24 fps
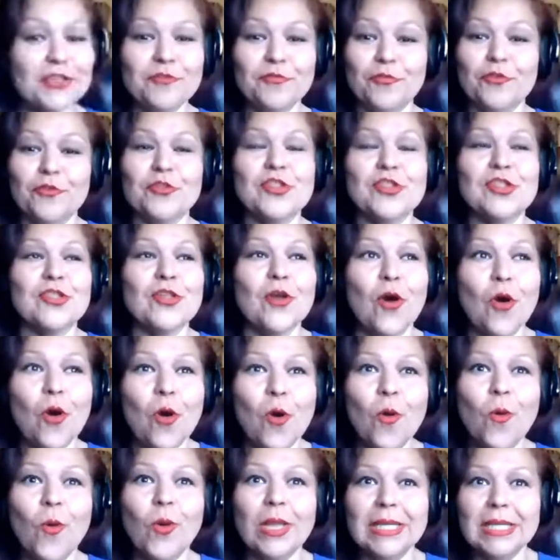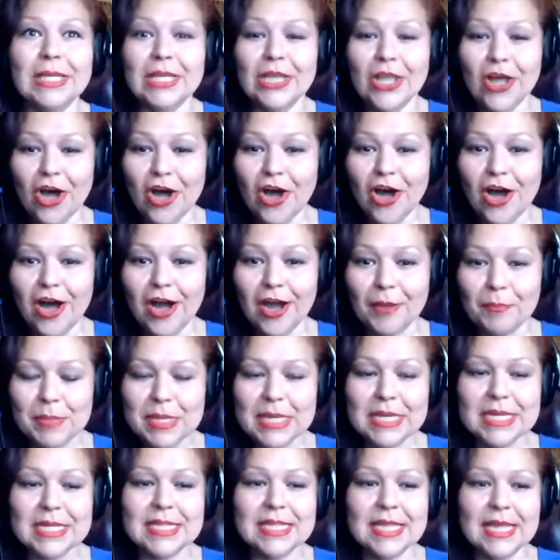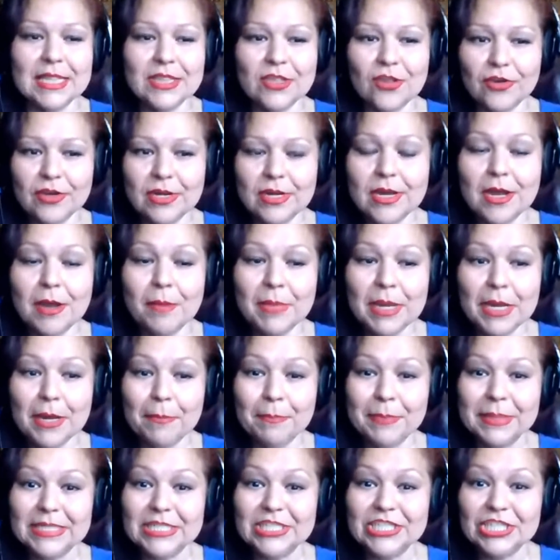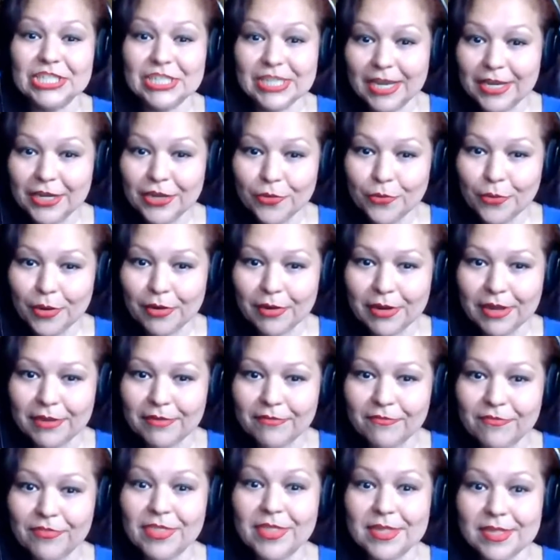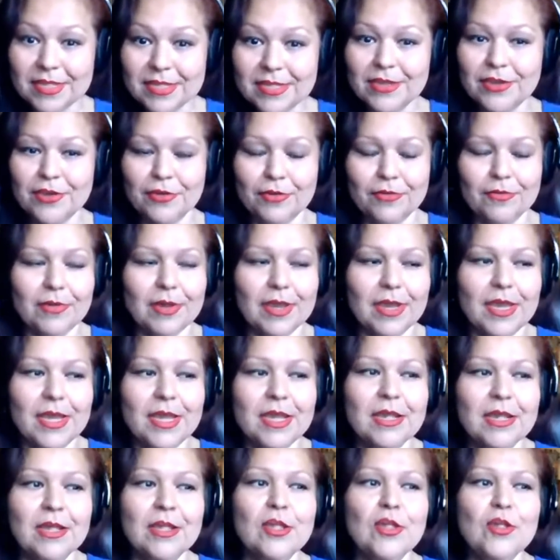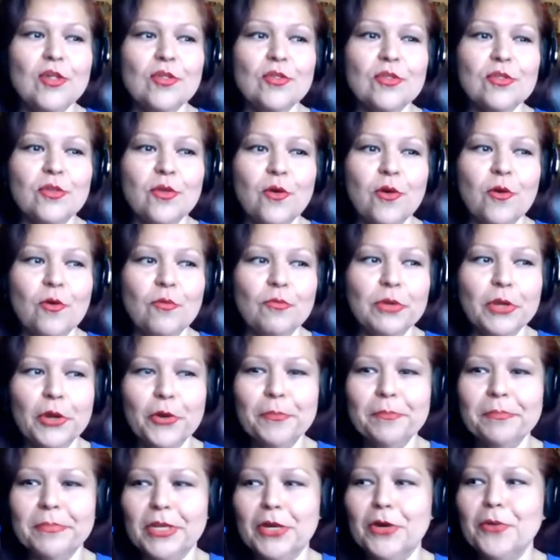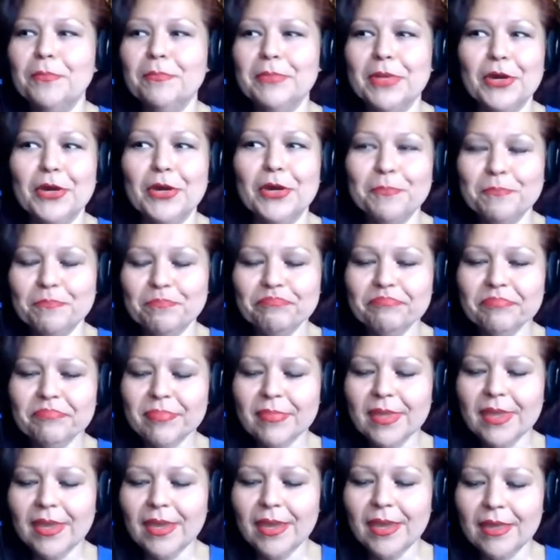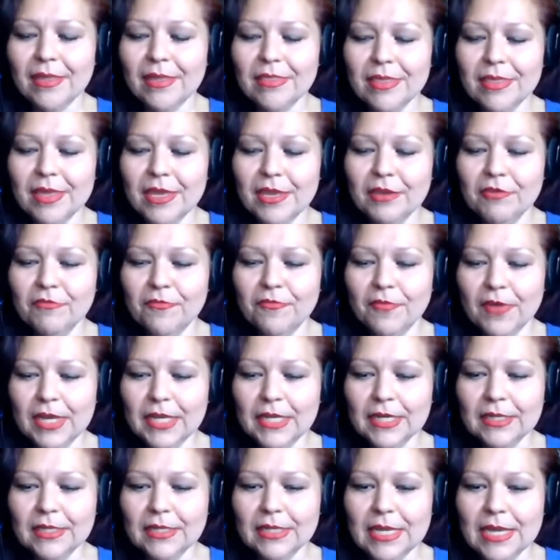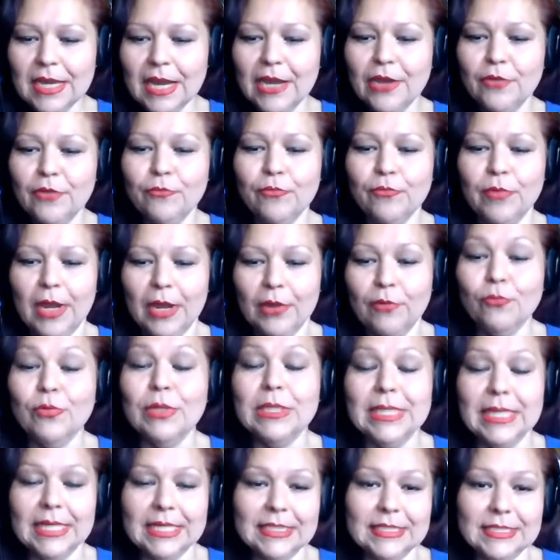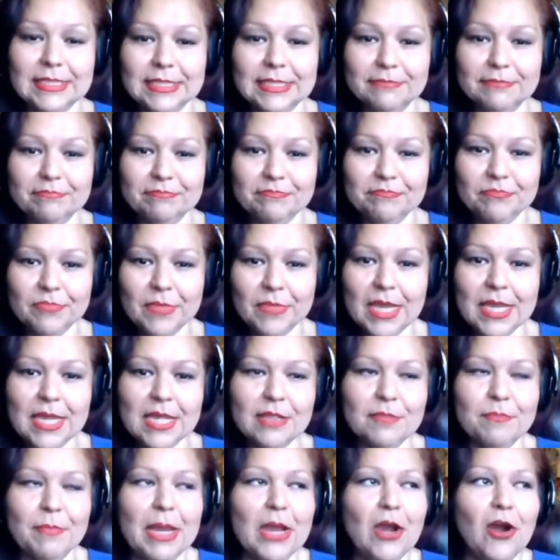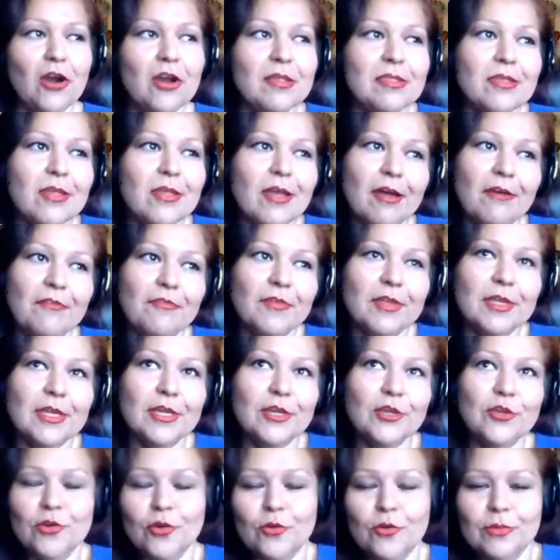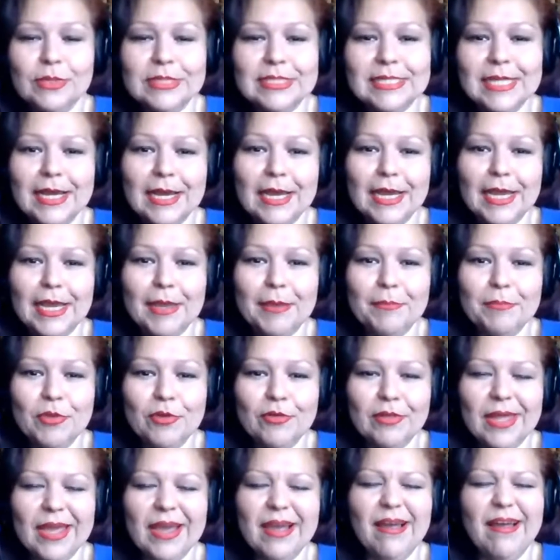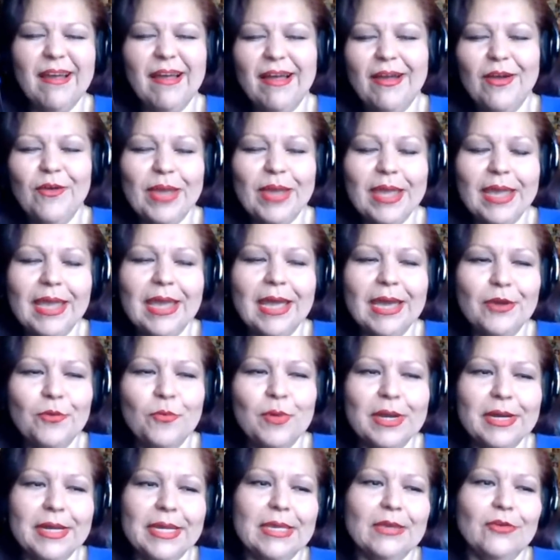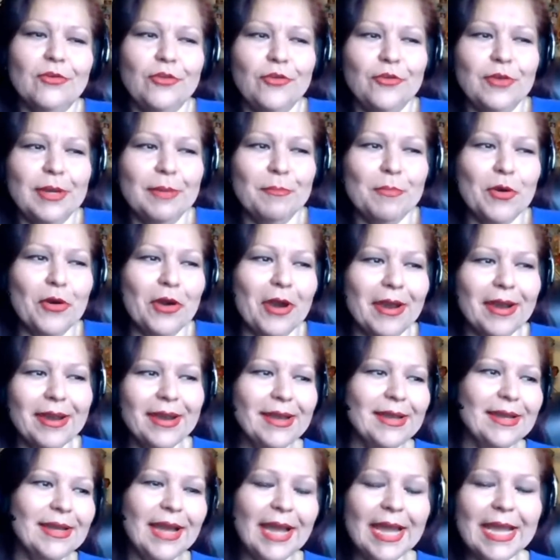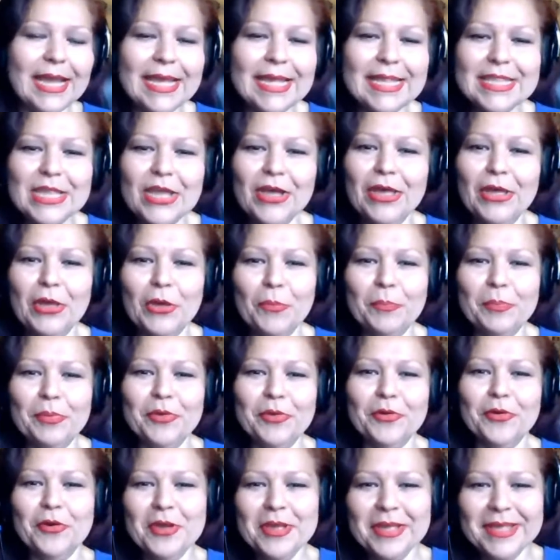for so long because that started coming up in January of this year. Okay. So nope. And then finally I relented. I guess my heart softened, with time. You're like, oh, okay, I don't want to kill you anymore. I guess I'll help you.